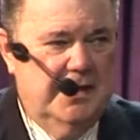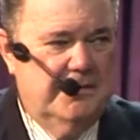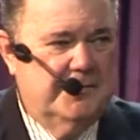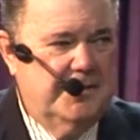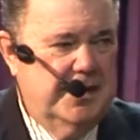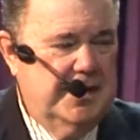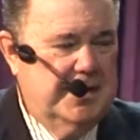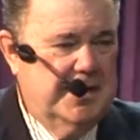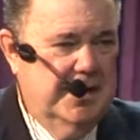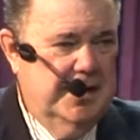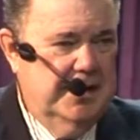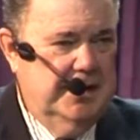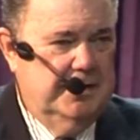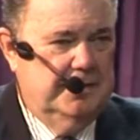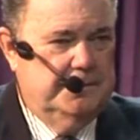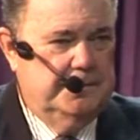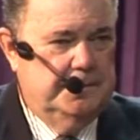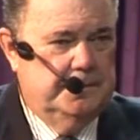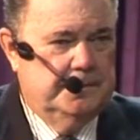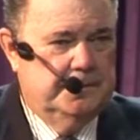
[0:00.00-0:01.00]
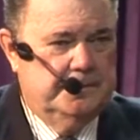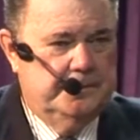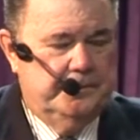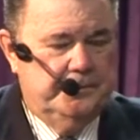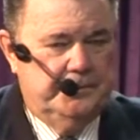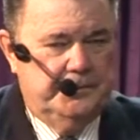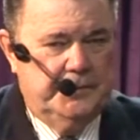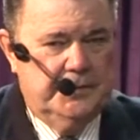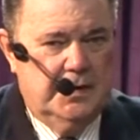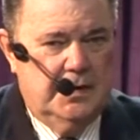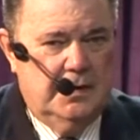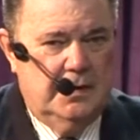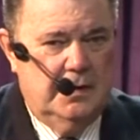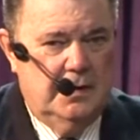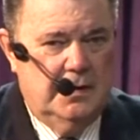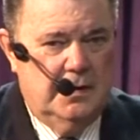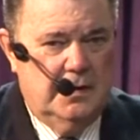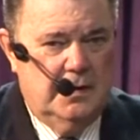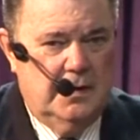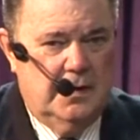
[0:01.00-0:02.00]
everything
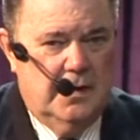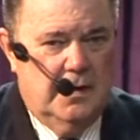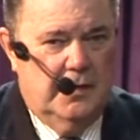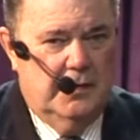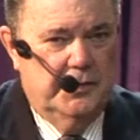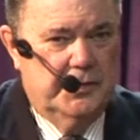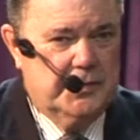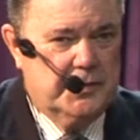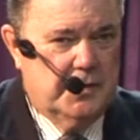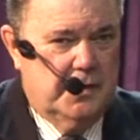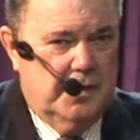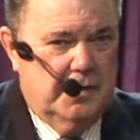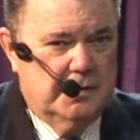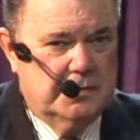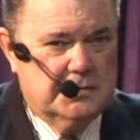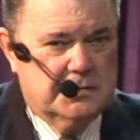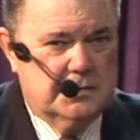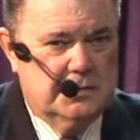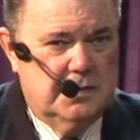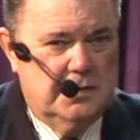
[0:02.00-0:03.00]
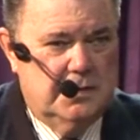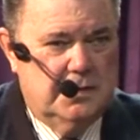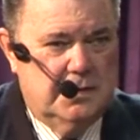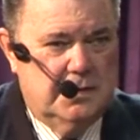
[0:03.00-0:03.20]
on the cross.